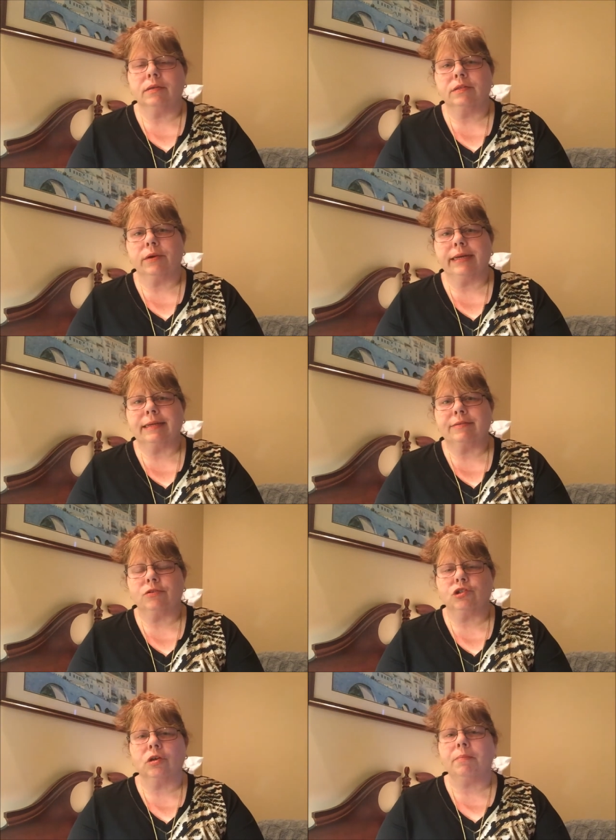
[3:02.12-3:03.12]
so
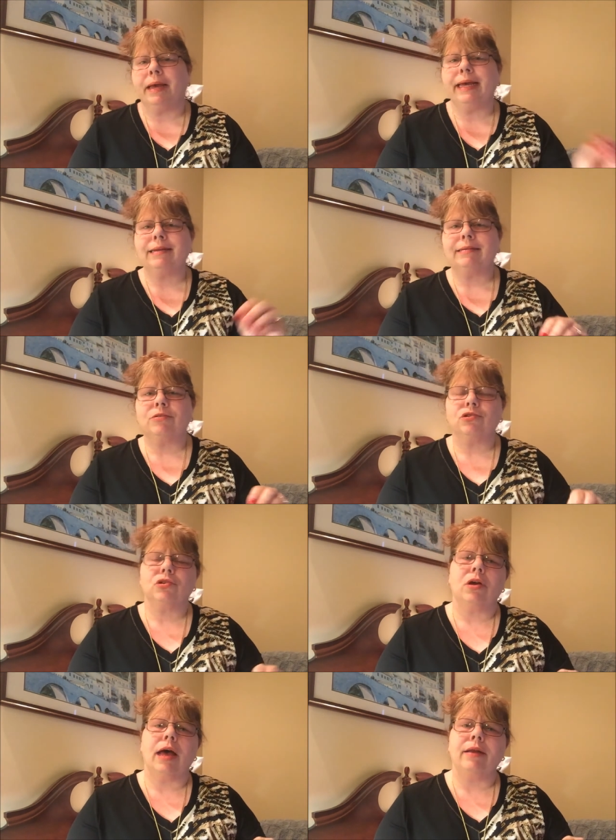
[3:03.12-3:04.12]
antisocial. And by
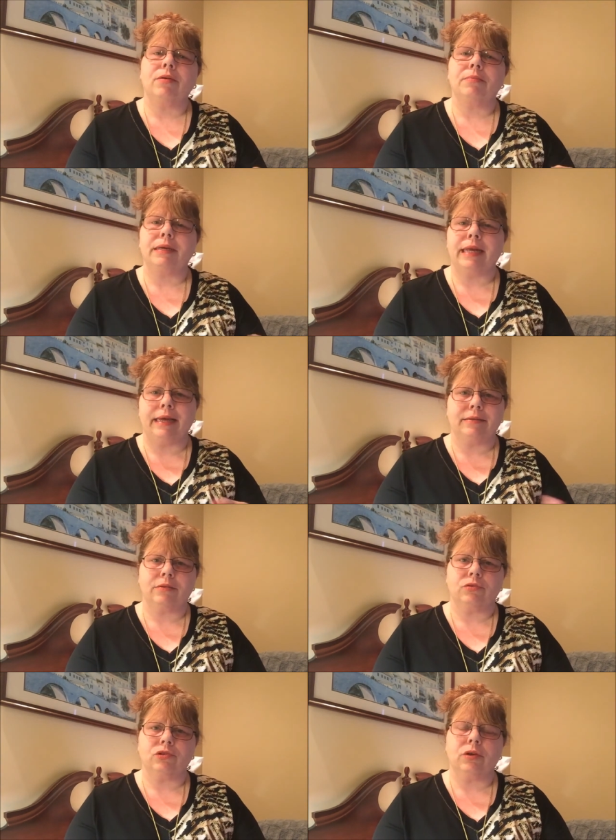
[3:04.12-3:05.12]
antisocial, I don't mean
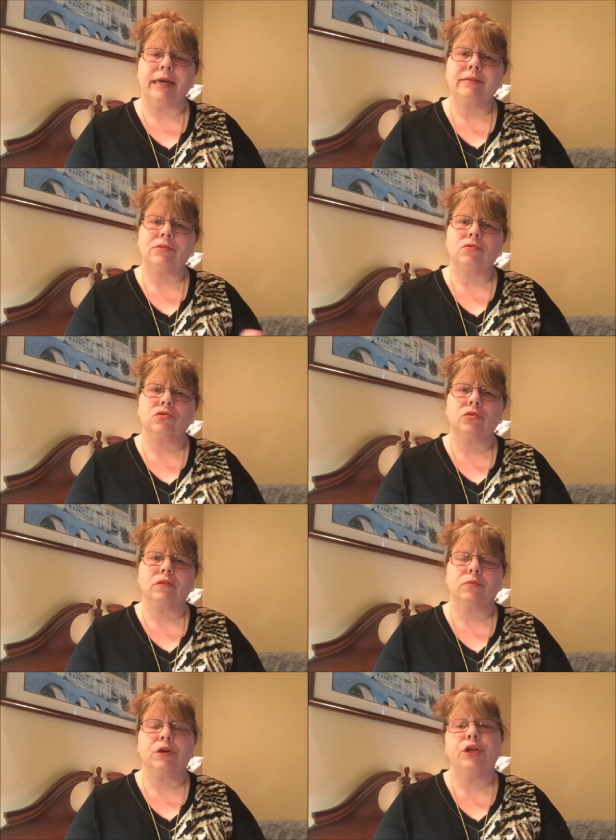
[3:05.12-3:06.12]
asocial. Asocial
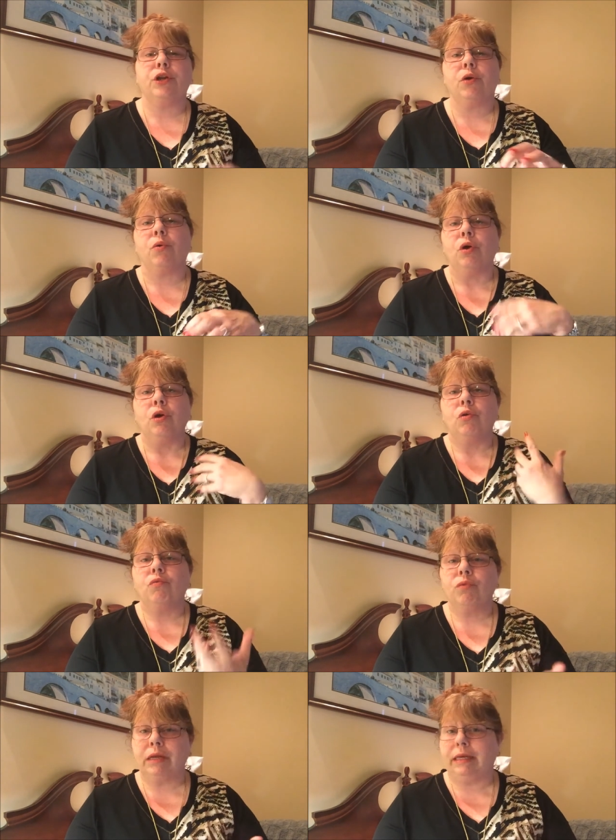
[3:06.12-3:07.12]
is where you don't
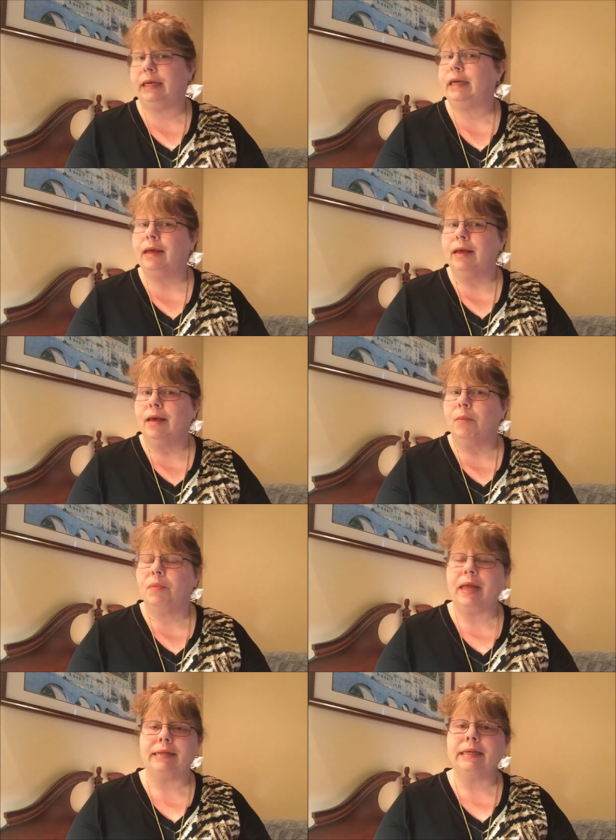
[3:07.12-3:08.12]
really
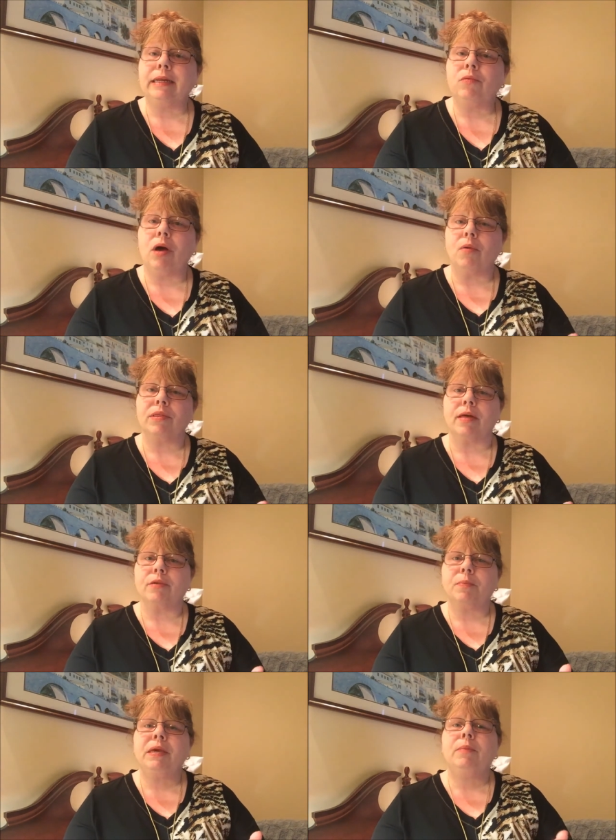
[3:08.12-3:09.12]
blend in well with
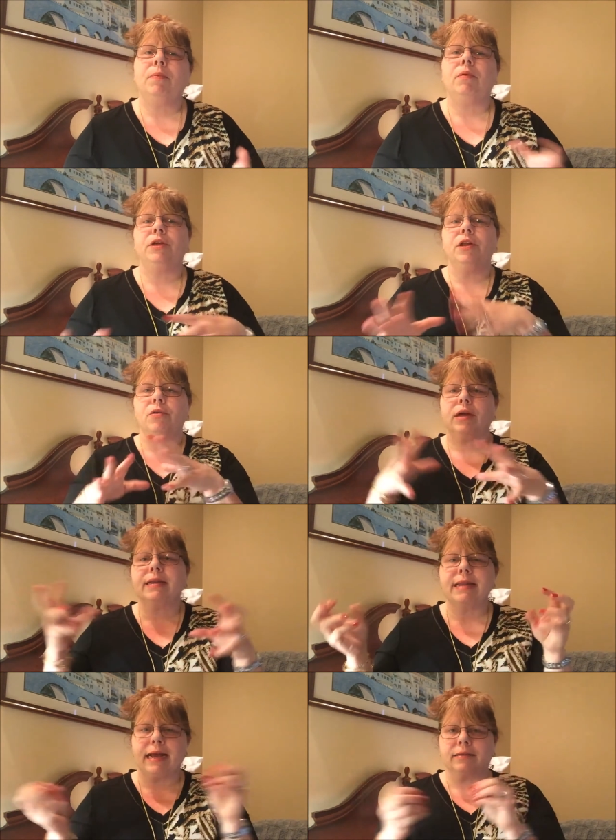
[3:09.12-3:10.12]
other people, you don't
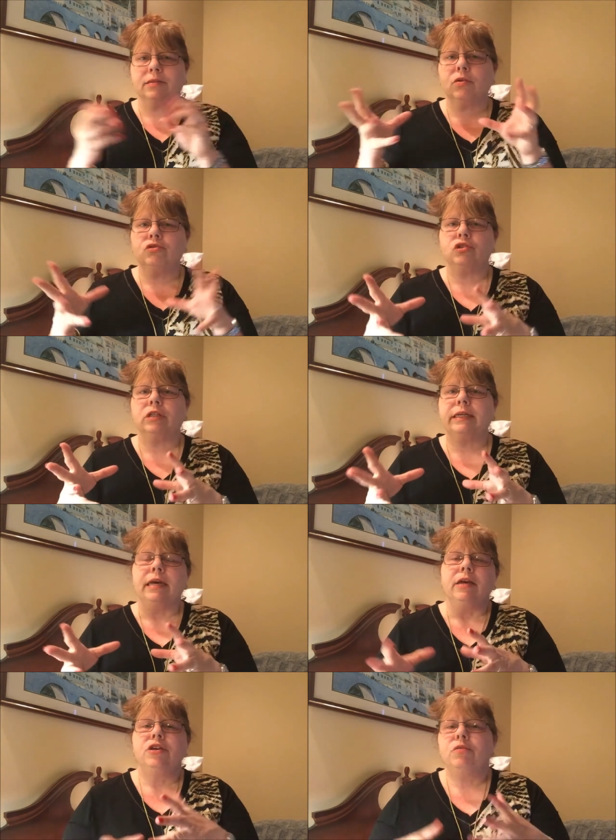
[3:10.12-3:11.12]
connect
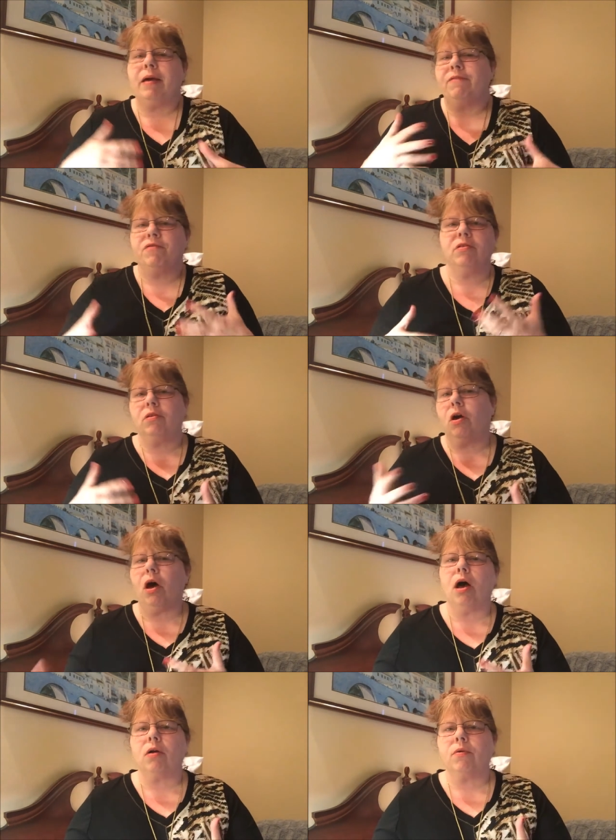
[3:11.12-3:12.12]
socially, you might feel a little
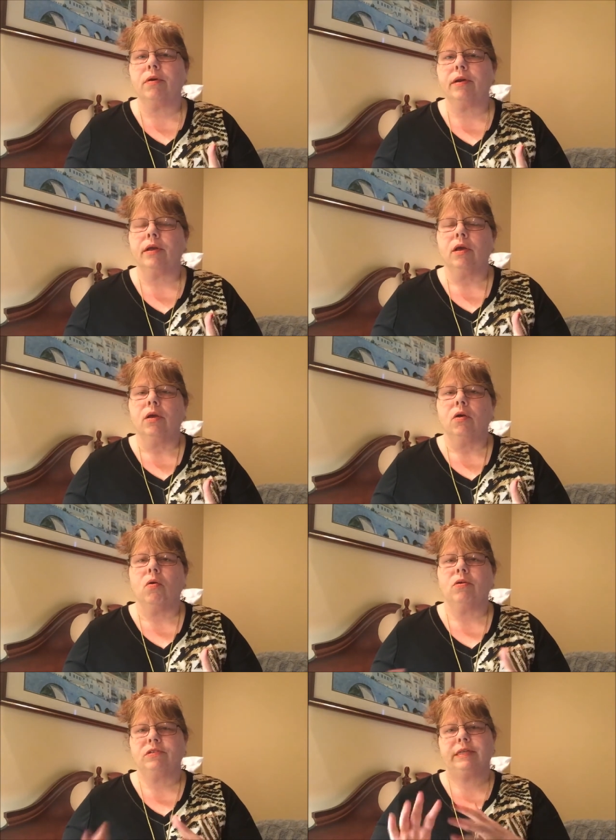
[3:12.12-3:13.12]
awkward
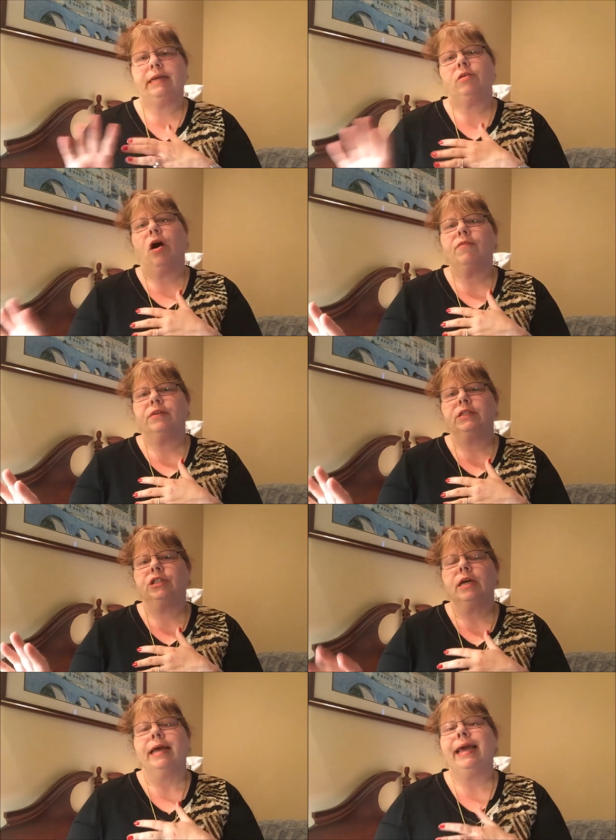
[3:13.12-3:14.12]
or
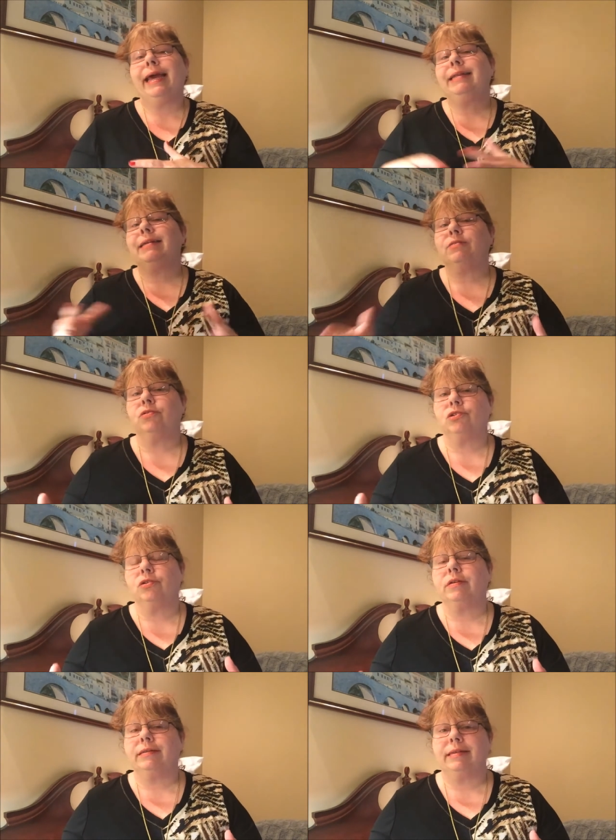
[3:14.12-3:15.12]
standoffish.
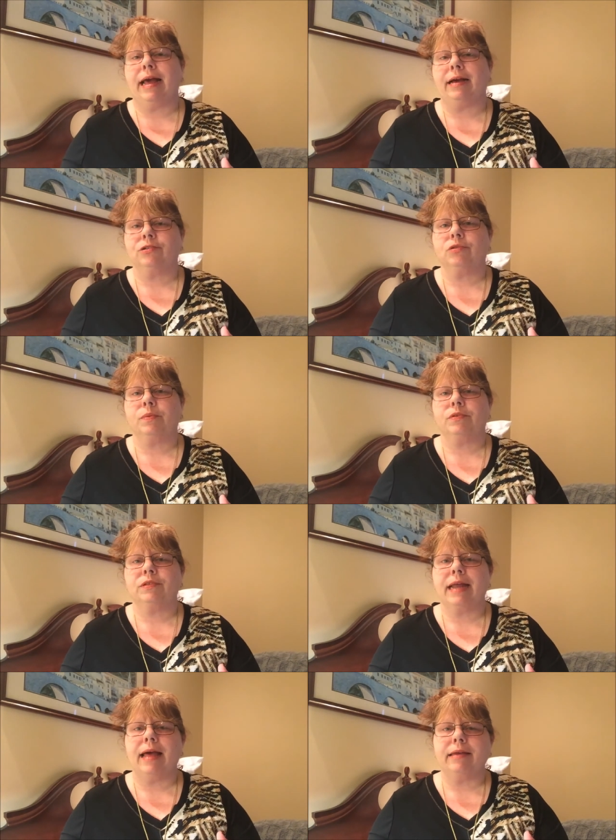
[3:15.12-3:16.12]
Antisocial is an actual
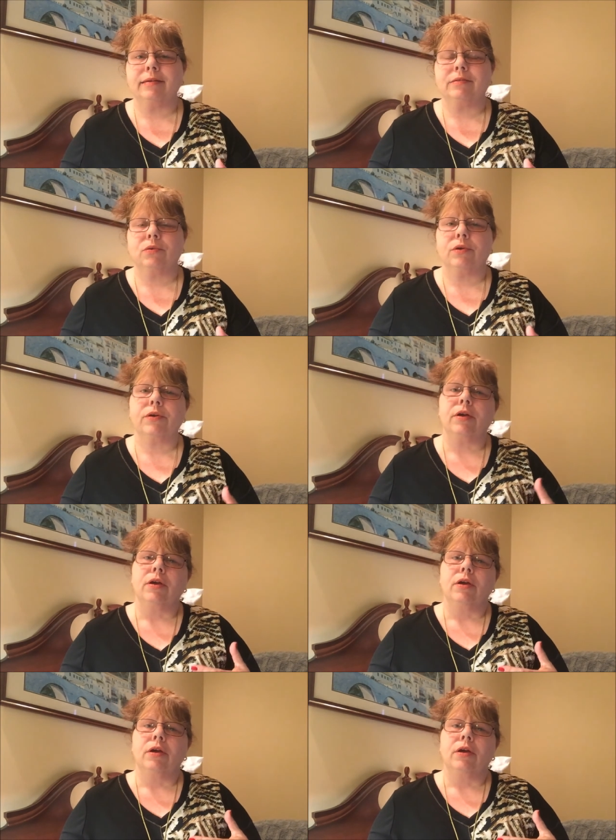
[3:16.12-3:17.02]
personality disorder,